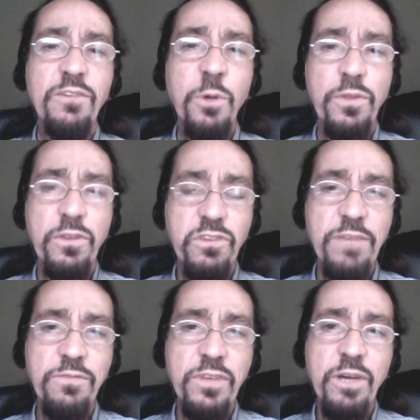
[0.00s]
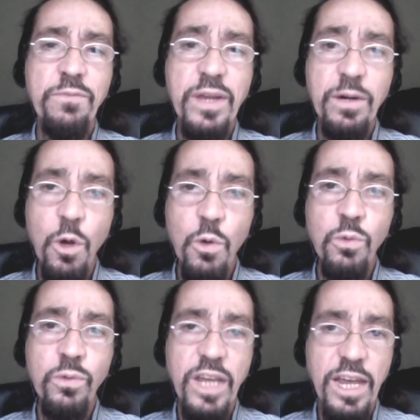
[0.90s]
the safety of their
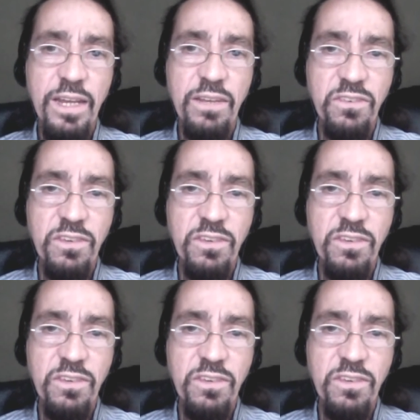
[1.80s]
own heads now